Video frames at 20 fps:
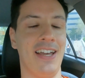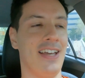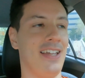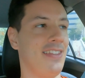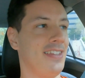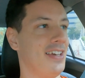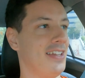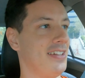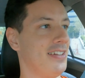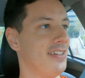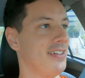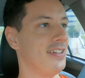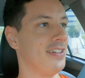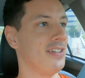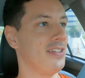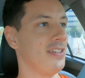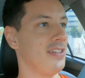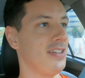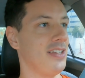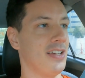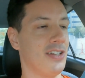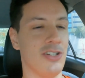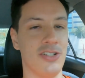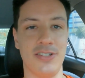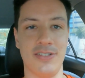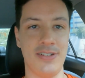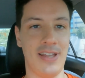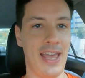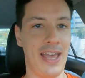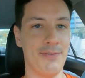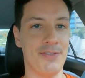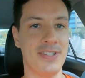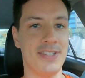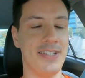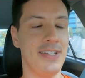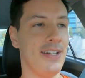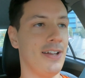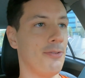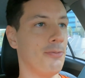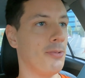and then just have a
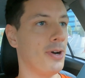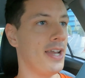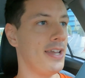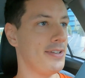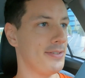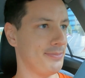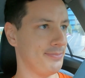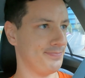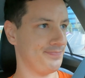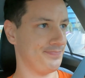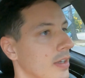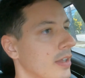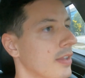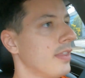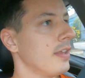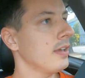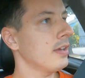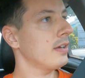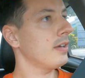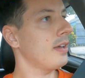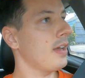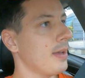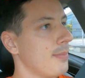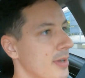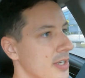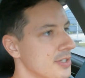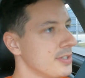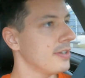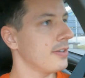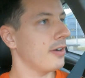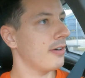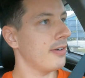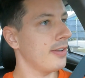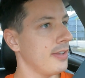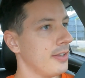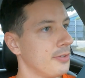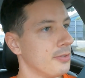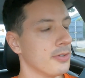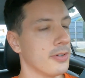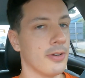seat and wait. I think I mentioned it
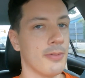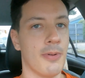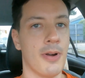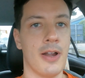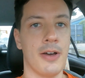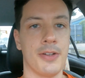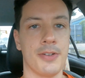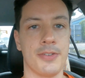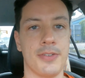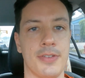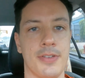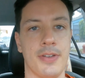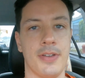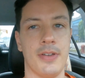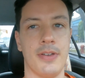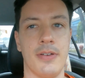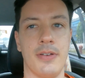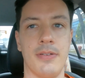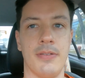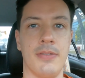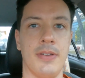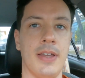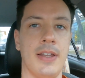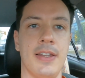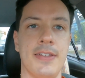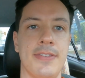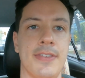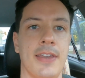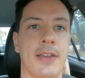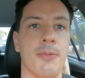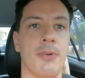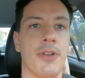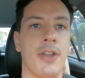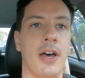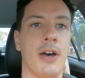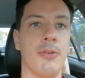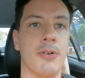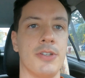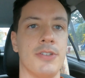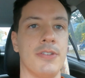already. It took around, let's say 1
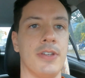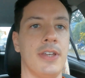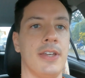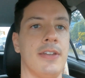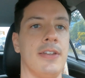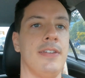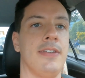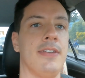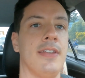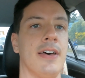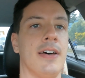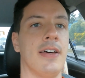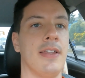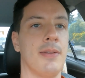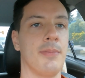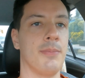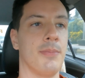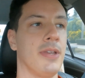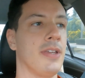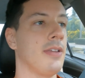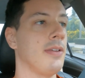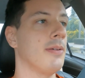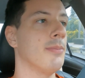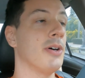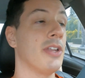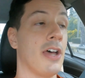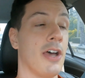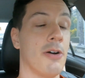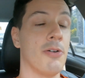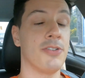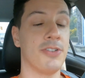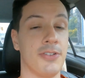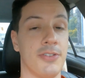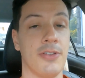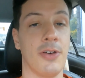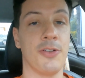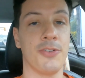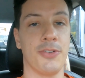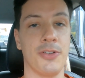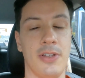hour to get it done, but I was
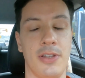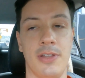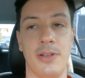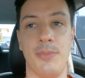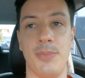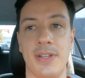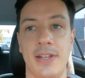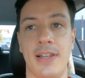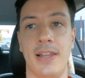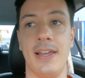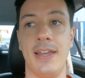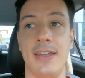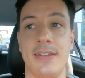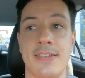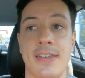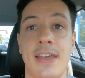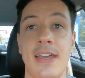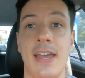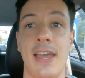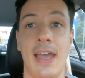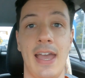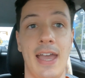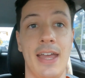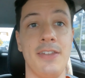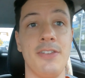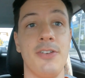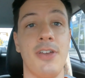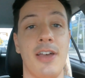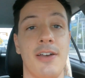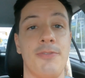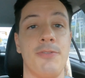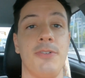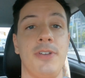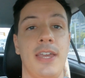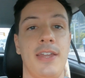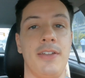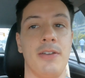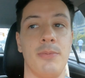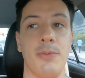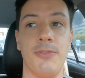also a little bit late. And you have to
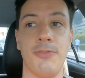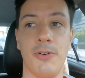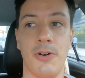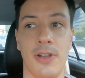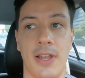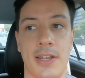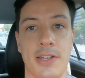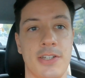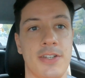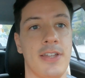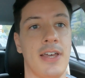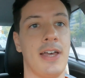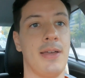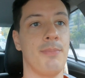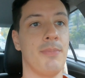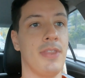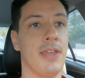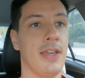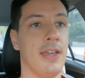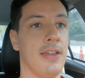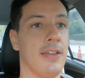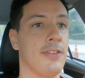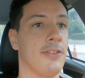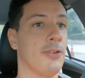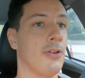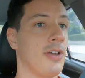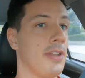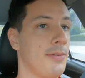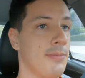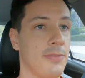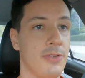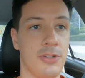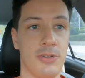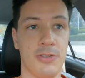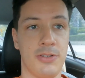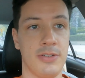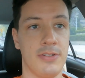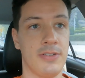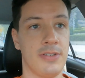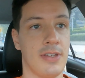get here before lunchtime. So at
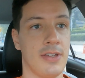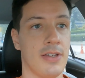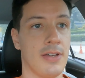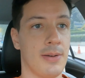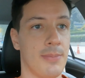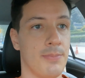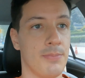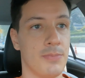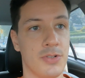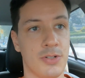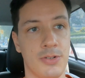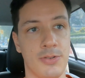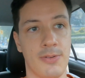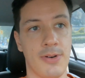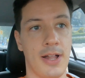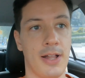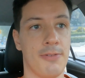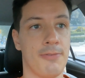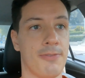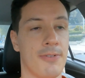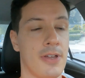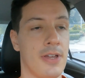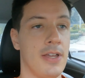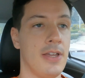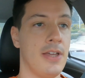12